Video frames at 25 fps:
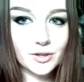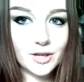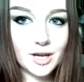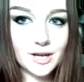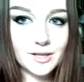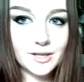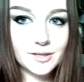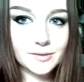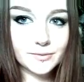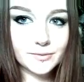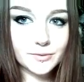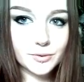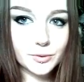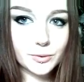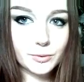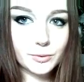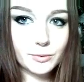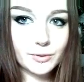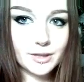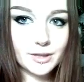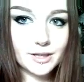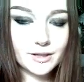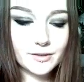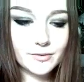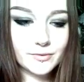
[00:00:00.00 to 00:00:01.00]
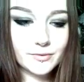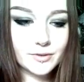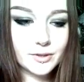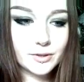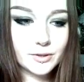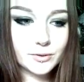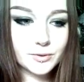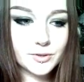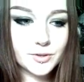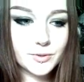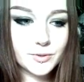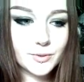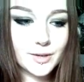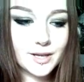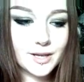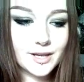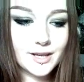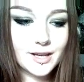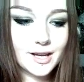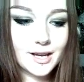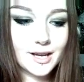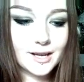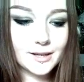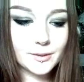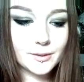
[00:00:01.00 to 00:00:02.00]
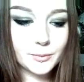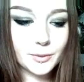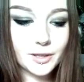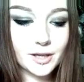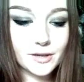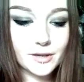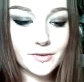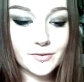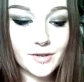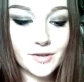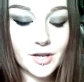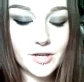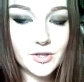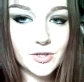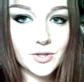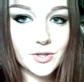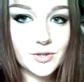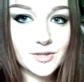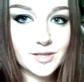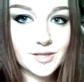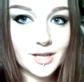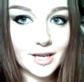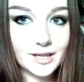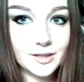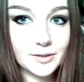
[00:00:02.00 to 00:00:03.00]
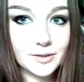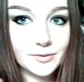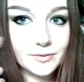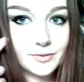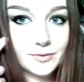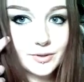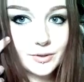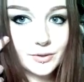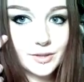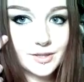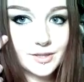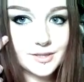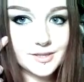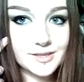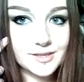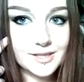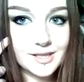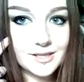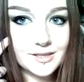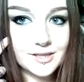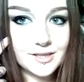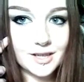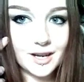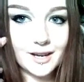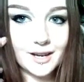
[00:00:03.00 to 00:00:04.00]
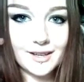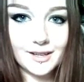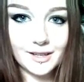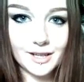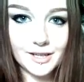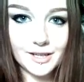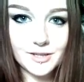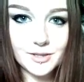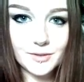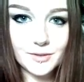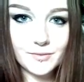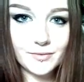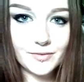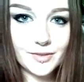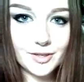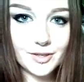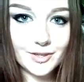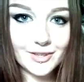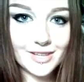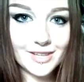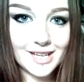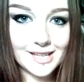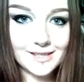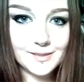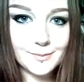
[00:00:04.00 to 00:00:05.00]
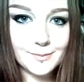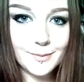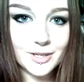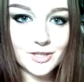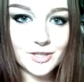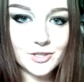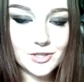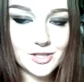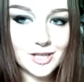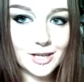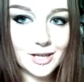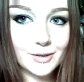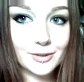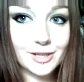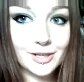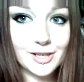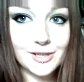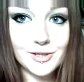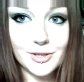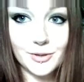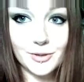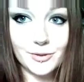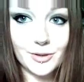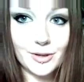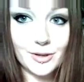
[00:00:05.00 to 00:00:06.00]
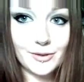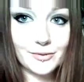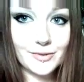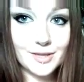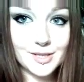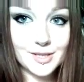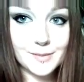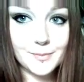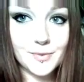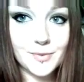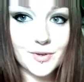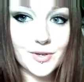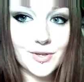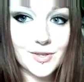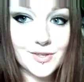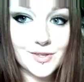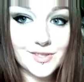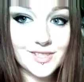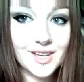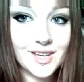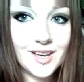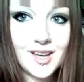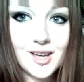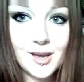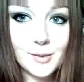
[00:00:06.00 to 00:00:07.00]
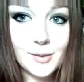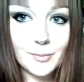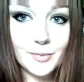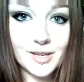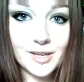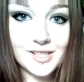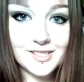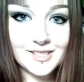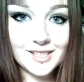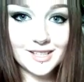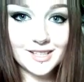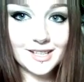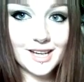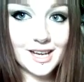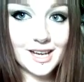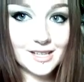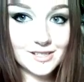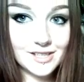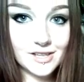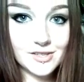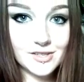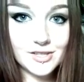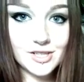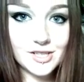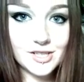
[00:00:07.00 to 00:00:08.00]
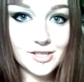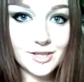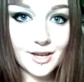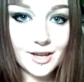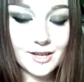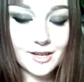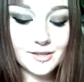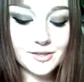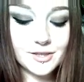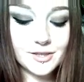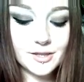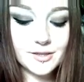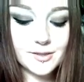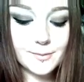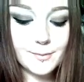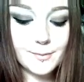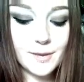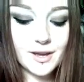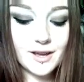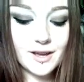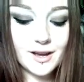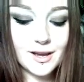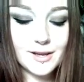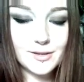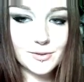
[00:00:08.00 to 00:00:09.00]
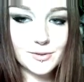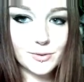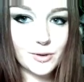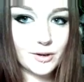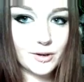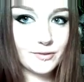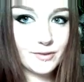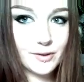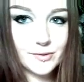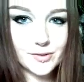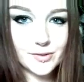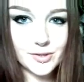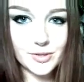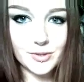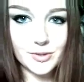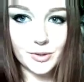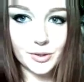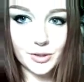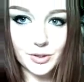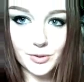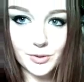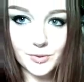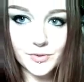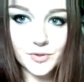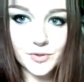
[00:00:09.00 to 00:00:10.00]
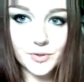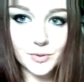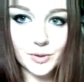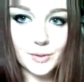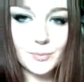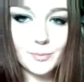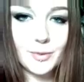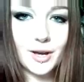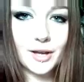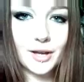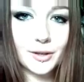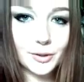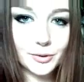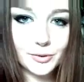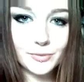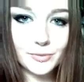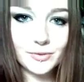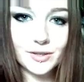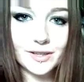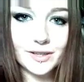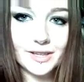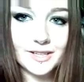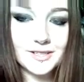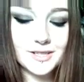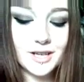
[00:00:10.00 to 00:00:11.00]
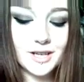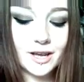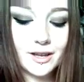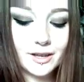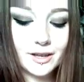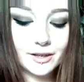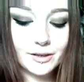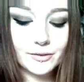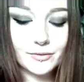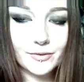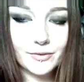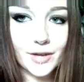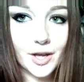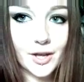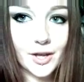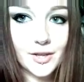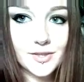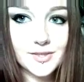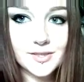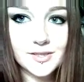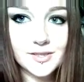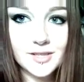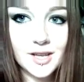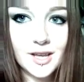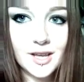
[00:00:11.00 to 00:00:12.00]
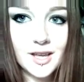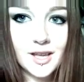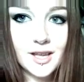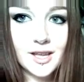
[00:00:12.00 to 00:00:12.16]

a kind of cooling feel to it, and when I first used it I could feel the skin tighten. I don't feel that as much now, and I don't know if it's because my skin has actually tightened under my eyes or if I've just got used to it, but I could feel it tighten at first.